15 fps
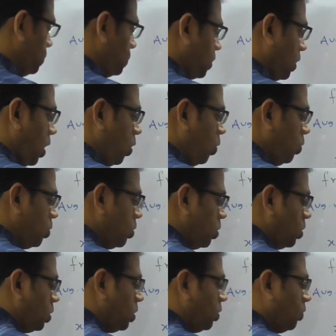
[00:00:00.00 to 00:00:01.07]
So
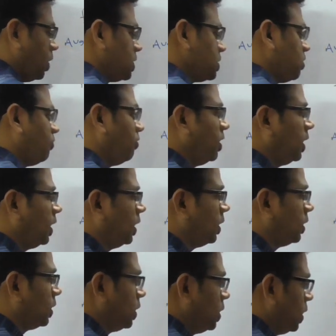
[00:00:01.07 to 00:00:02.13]
now, what is the field
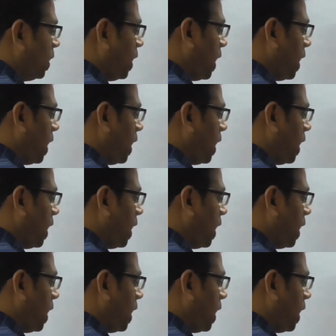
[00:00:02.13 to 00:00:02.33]
here?